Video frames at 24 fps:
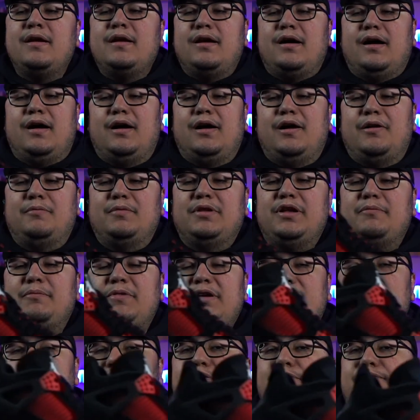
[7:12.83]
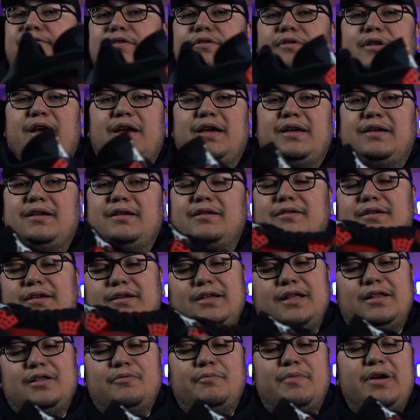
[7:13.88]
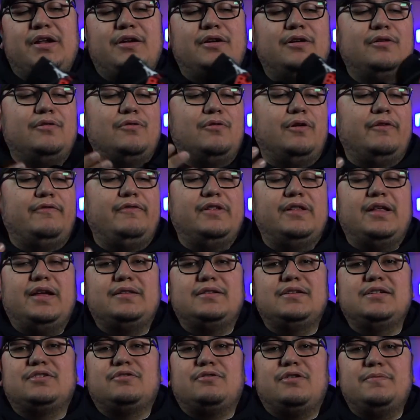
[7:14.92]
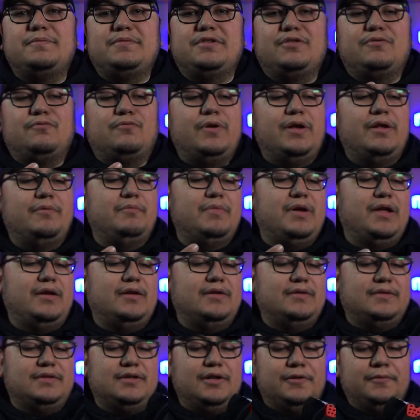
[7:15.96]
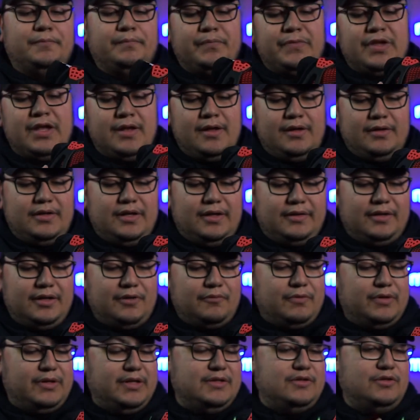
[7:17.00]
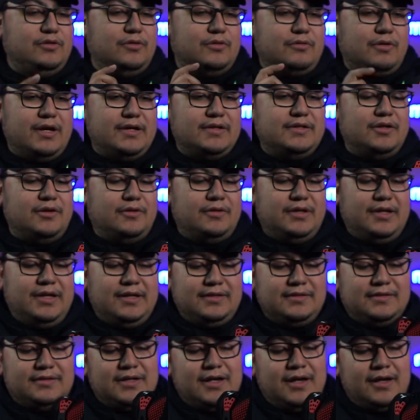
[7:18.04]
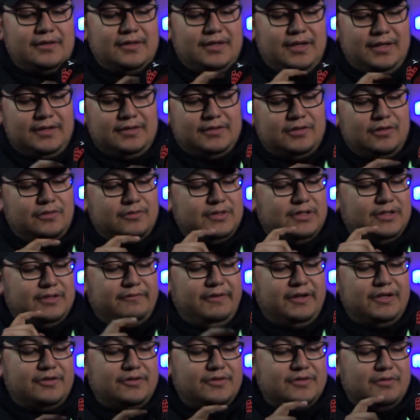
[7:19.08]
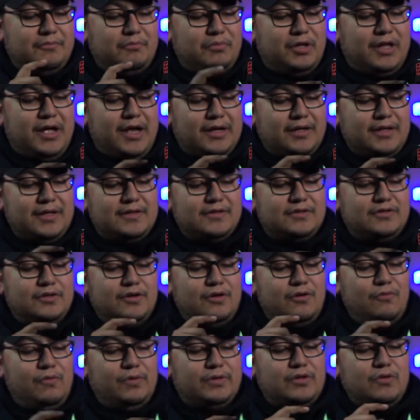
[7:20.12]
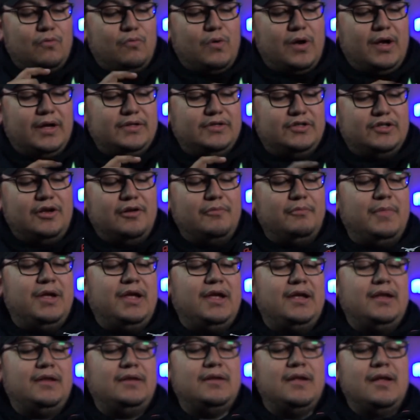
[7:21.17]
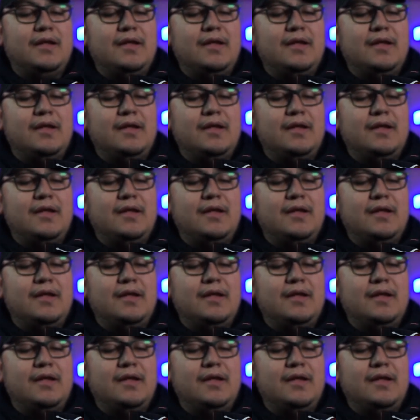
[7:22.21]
Let me know if you like the yellow better or if you like this crimson red better. So nothing really too crazy on the inside. The insole just features a black insole with the white Jumpman.